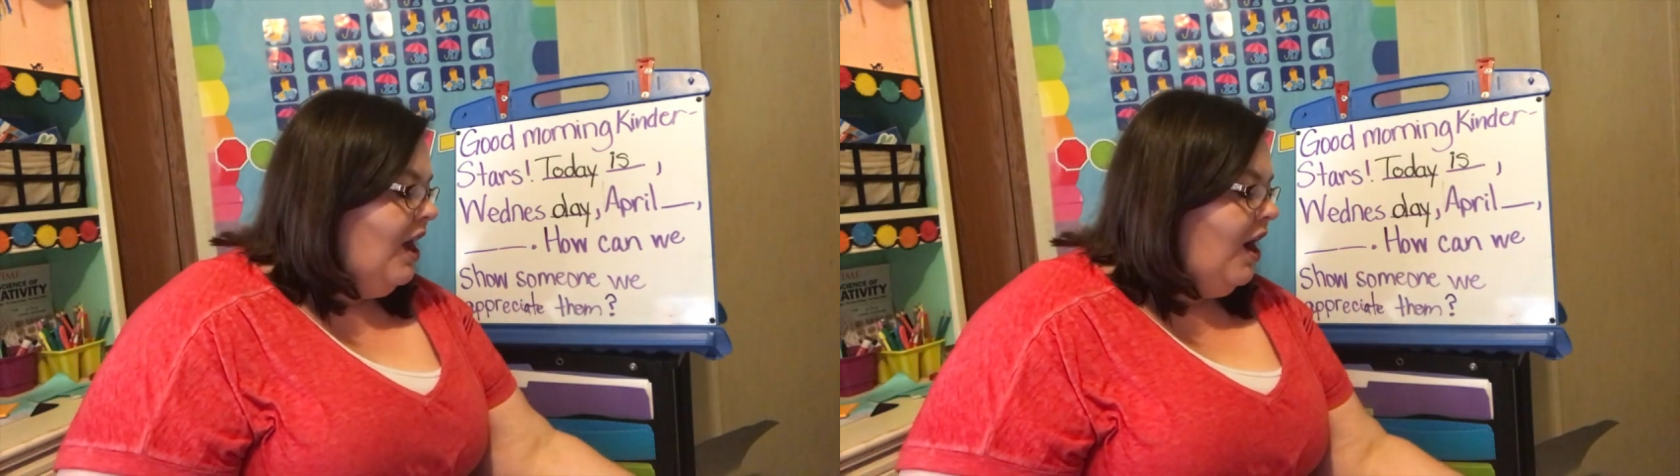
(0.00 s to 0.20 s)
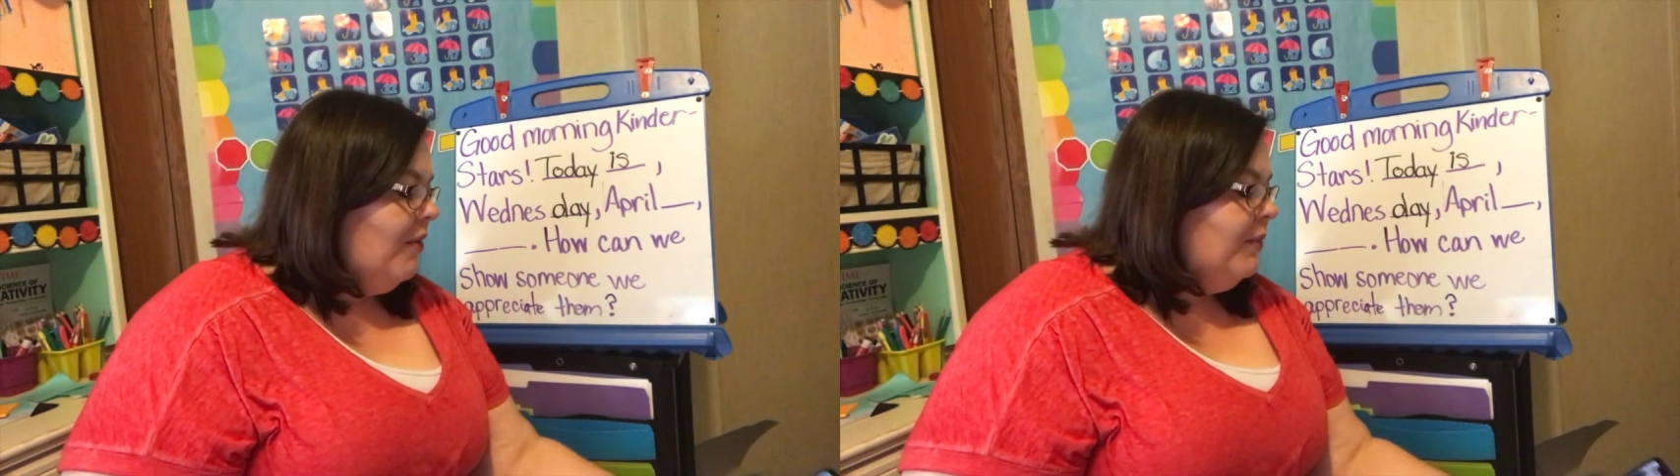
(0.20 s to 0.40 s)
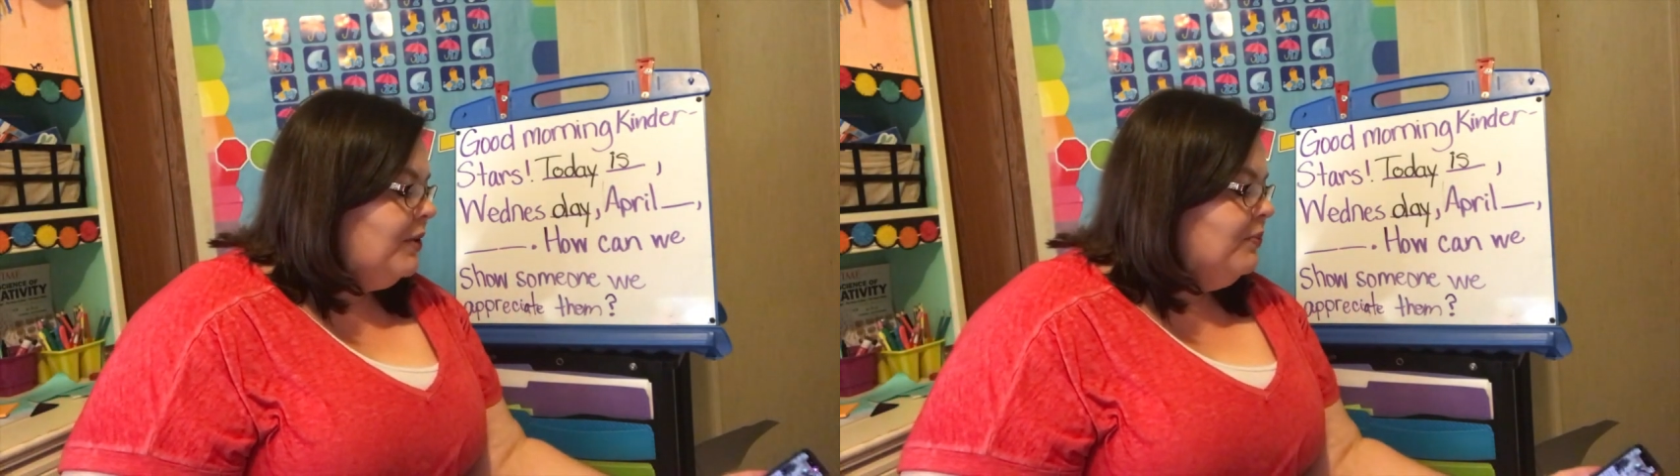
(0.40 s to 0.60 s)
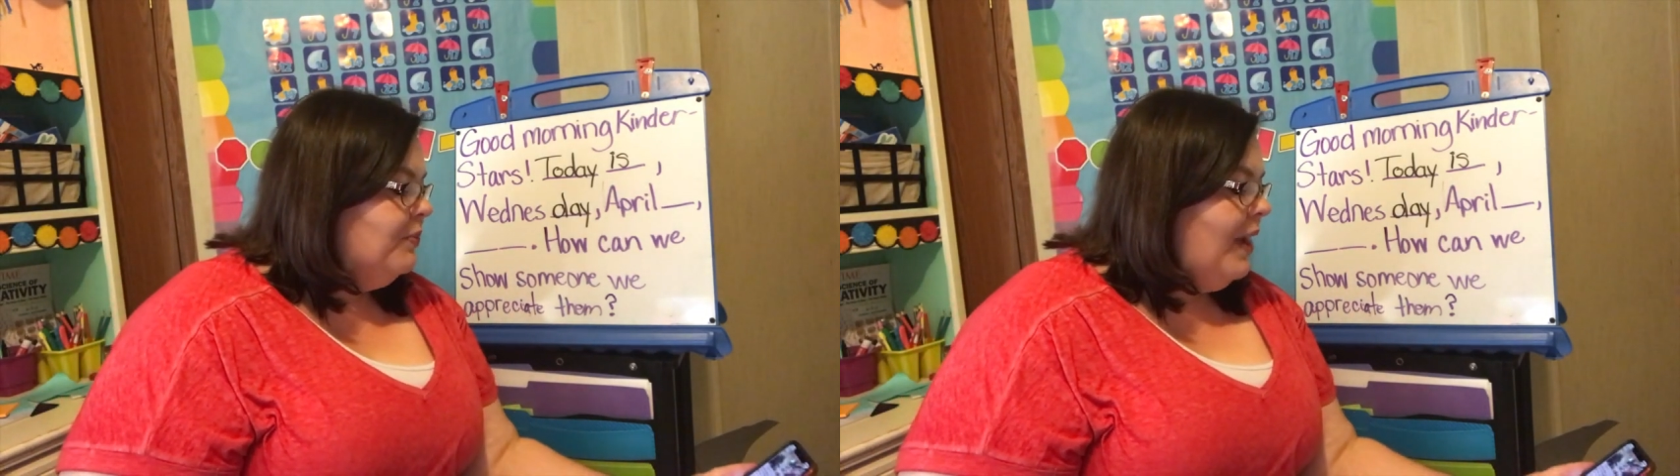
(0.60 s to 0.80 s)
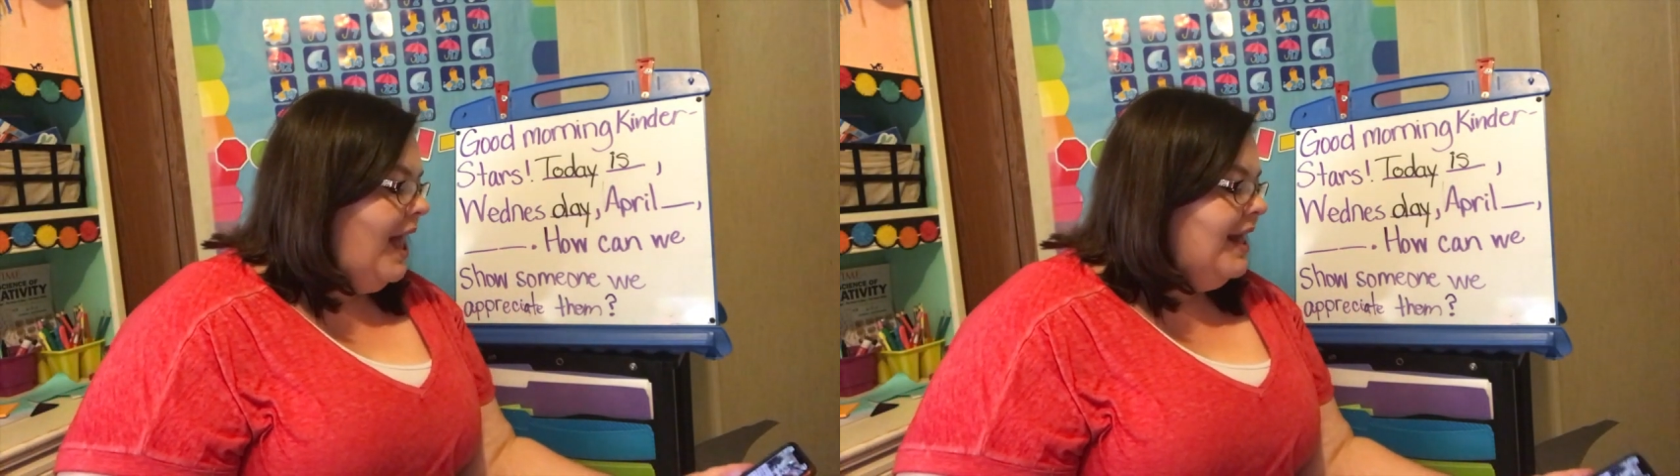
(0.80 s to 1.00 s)
Are we
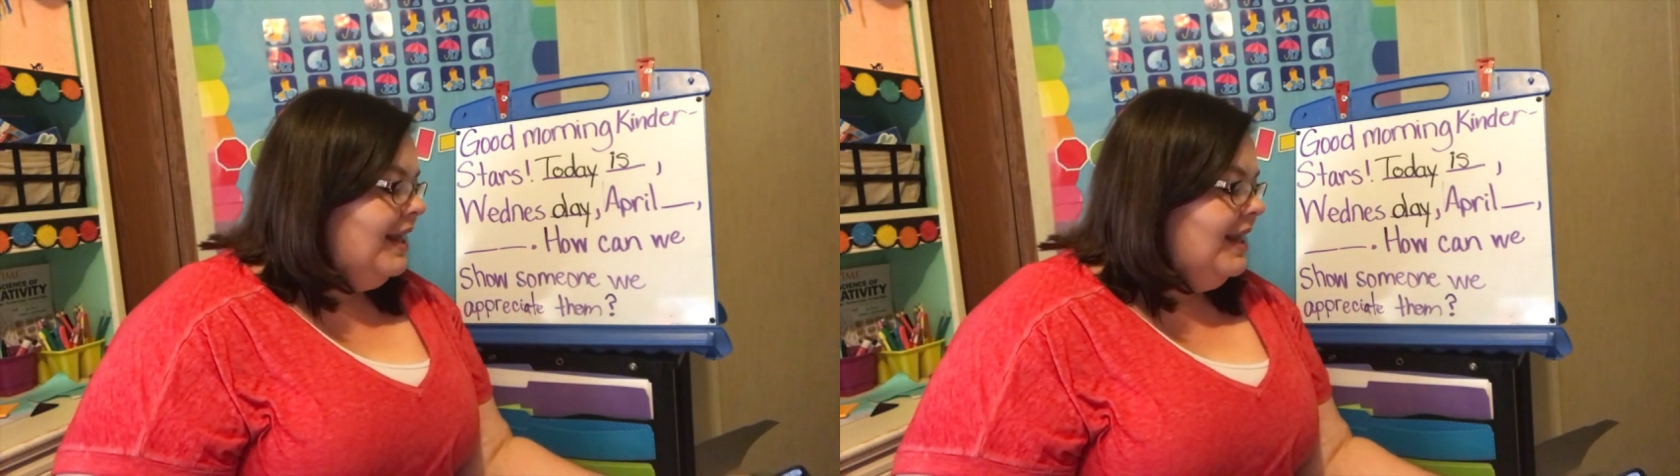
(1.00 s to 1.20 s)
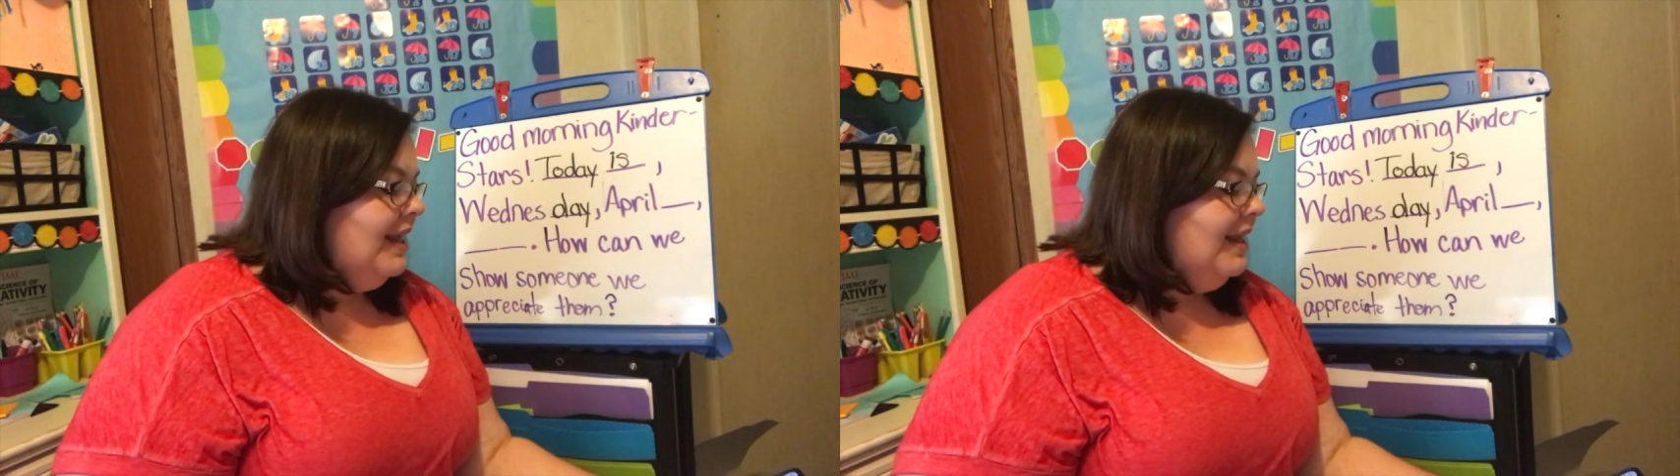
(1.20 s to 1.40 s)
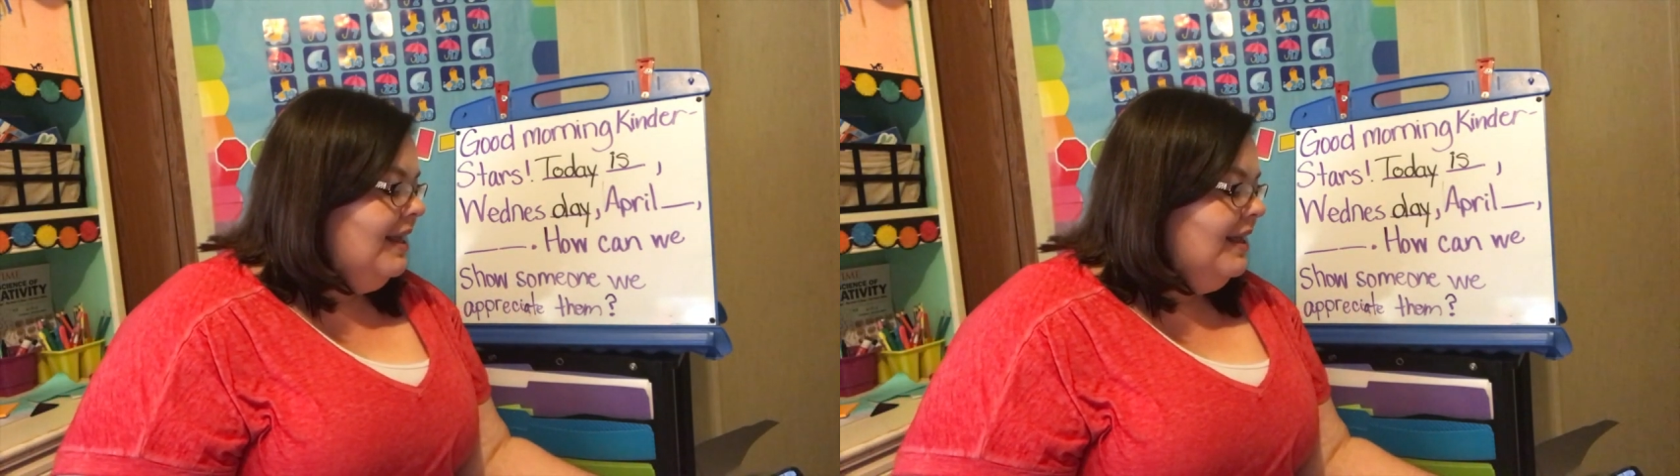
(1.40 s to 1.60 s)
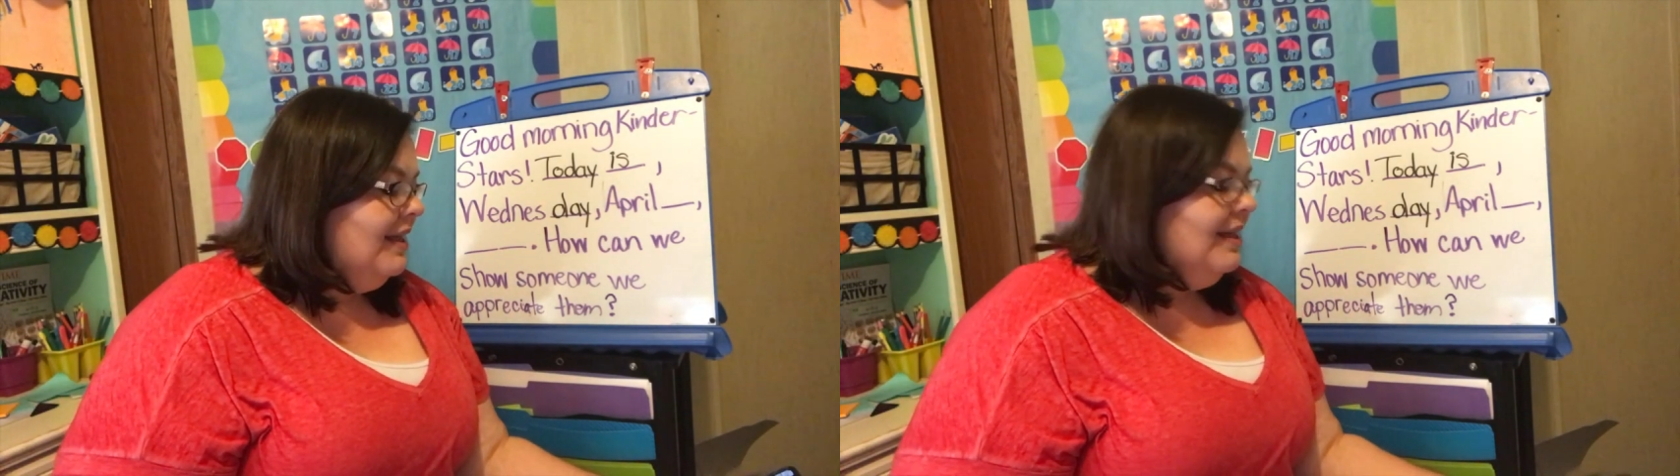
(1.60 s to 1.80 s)
ready?